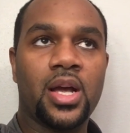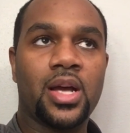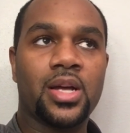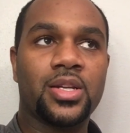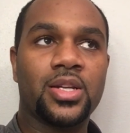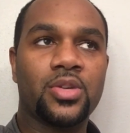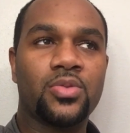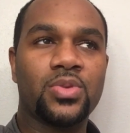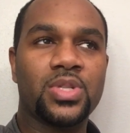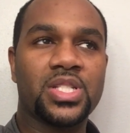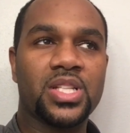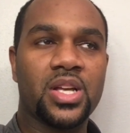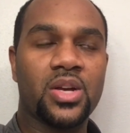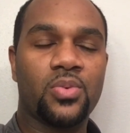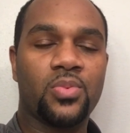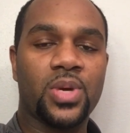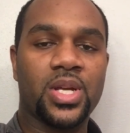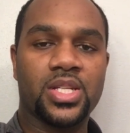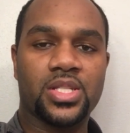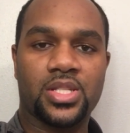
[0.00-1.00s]
I think we said
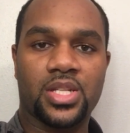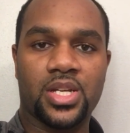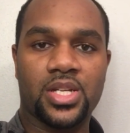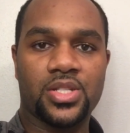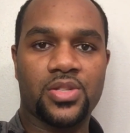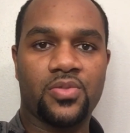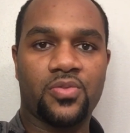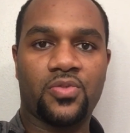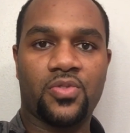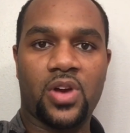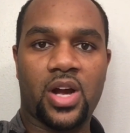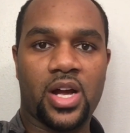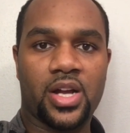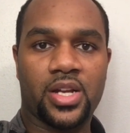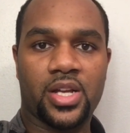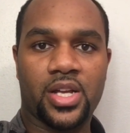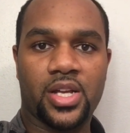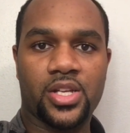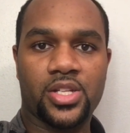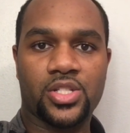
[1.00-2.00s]
Wednesdays and
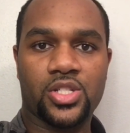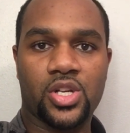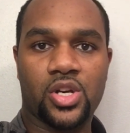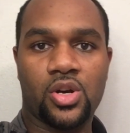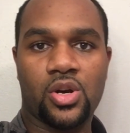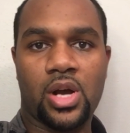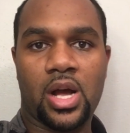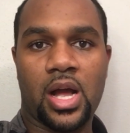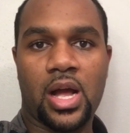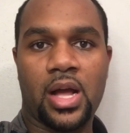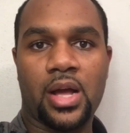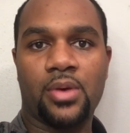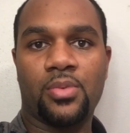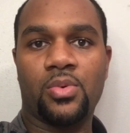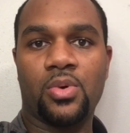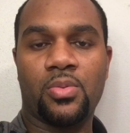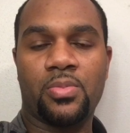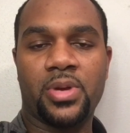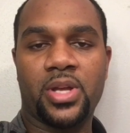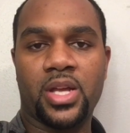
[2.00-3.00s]
Fridays so I
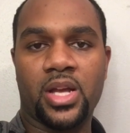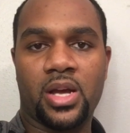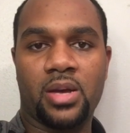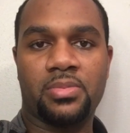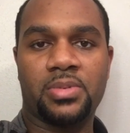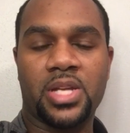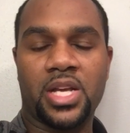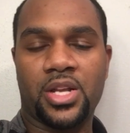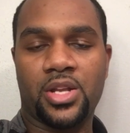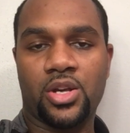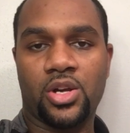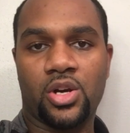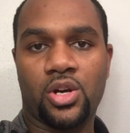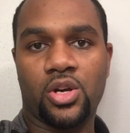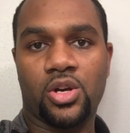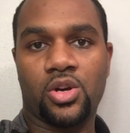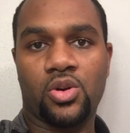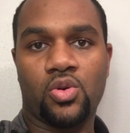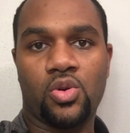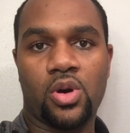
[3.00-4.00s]
will be updating
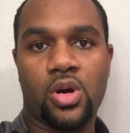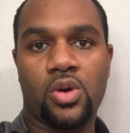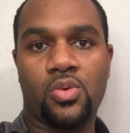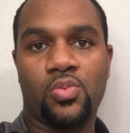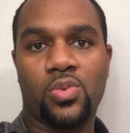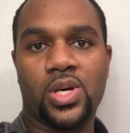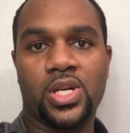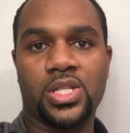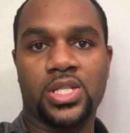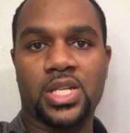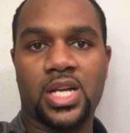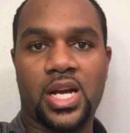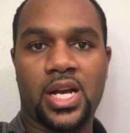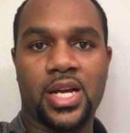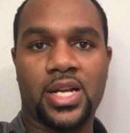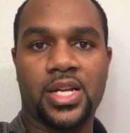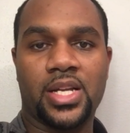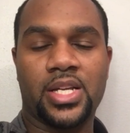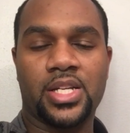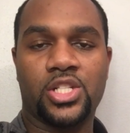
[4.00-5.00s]
her on what
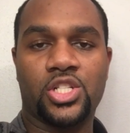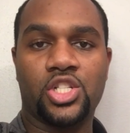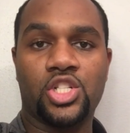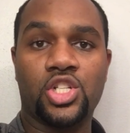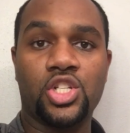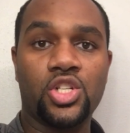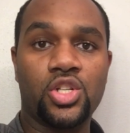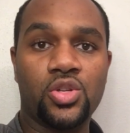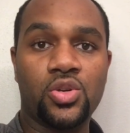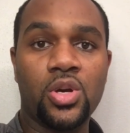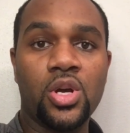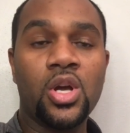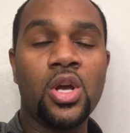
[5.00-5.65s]
I need to do